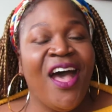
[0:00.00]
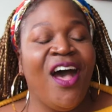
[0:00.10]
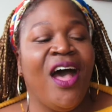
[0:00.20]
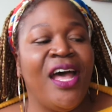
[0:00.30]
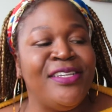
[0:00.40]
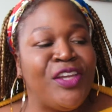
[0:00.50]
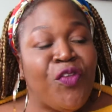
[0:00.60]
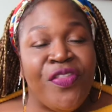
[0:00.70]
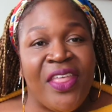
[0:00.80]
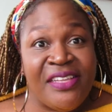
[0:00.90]
on
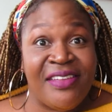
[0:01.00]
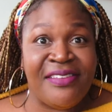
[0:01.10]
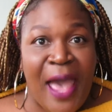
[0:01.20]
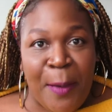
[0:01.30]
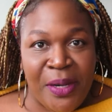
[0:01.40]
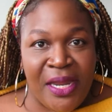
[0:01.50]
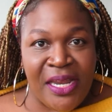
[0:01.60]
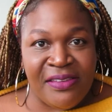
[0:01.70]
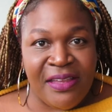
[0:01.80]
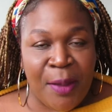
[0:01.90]
different things that's
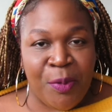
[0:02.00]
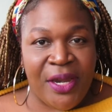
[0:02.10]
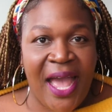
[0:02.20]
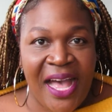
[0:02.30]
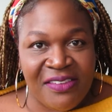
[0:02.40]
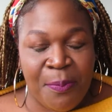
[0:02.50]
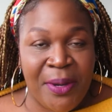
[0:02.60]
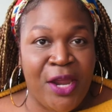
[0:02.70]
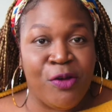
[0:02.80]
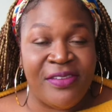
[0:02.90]
happening in celebrity gossip
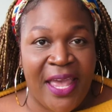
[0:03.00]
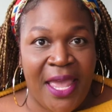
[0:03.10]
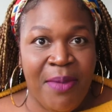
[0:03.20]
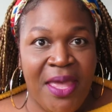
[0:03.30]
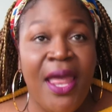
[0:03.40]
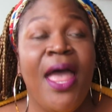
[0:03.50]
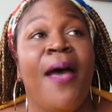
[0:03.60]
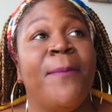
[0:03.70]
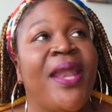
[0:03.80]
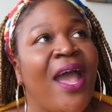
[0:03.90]
and entertainment.
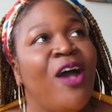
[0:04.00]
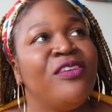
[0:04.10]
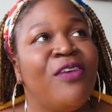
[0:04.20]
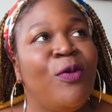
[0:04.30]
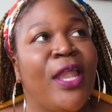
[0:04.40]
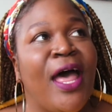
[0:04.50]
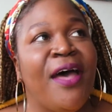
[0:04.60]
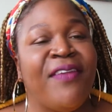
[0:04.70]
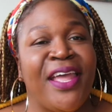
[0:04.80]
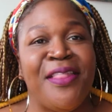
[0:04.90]
But I also
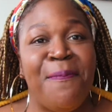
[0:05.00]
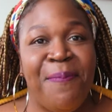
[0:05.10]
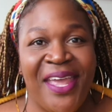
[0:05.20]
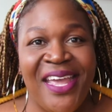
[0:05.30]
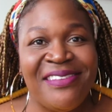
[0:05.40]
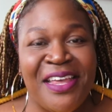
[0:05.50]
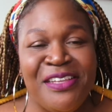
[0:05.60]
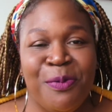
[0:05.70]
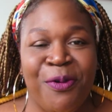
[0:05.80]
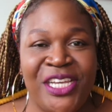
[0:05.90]
love like the biggest
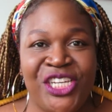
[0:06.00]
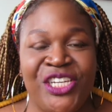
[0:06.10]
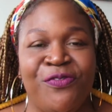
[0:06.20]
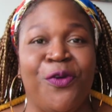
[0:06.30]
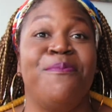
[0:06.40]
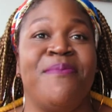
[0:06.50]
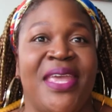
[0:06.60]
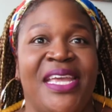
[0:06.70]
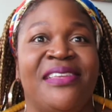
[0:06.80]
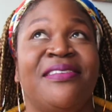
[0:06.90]
inspiration for
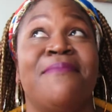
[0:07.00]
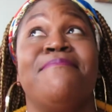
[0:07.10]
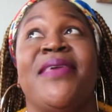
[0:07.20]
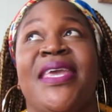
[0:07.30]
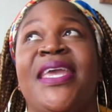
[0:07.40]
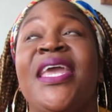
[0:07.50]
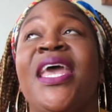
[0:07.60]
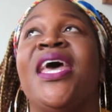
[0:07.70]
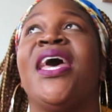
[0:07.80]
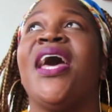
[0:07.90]
me, to me,
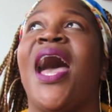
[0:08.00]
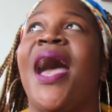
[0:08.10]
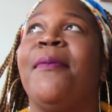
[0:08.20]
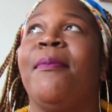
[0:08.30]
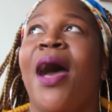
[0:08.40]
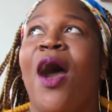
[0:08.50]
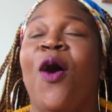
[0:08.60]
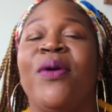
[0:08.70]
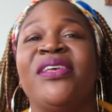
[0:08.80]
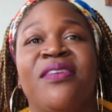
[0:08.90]
I'm
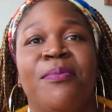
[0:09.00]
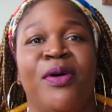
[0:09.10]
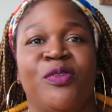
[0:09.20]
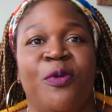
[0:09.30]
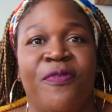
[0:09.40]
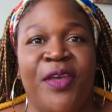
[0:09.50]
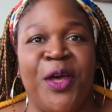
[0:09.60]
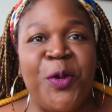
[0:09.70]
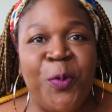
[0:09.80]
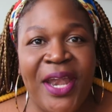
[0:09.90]
always the most
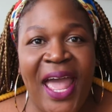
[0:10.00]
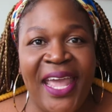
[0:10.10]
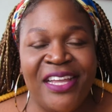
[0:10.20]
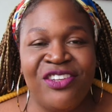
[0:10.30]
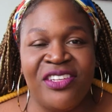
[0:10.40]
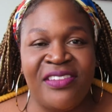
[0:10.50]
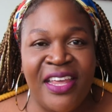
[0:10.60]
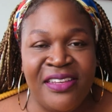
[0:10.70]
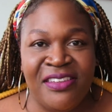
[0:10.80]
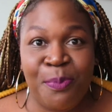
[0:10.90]
fulfilled when I can just
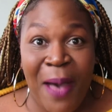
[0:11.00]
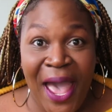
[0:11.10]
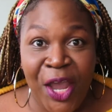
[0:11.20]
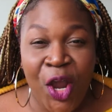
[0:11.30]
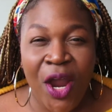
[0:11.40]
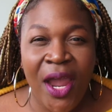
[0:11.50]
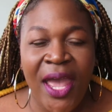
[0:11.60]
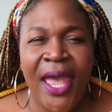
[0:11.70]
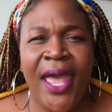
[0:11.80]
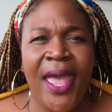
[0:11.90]
inspire
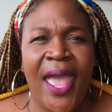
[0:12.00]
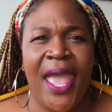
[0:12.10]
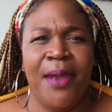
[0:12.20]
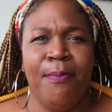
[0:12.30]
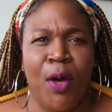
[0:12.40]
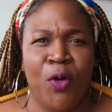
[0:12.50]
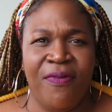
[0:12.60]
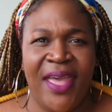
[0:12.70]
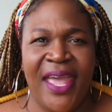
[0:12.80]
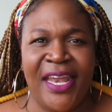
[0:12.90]
and
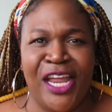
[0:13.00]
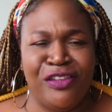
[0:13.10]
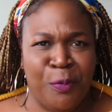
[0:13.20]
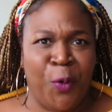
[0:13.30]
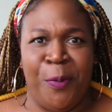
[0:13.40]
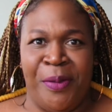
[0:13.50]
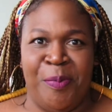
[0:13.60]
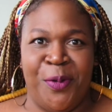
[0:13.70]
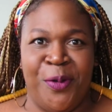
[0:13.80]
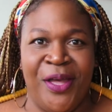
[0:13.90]
motivate and support
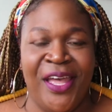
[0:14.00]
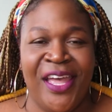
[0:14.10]
people.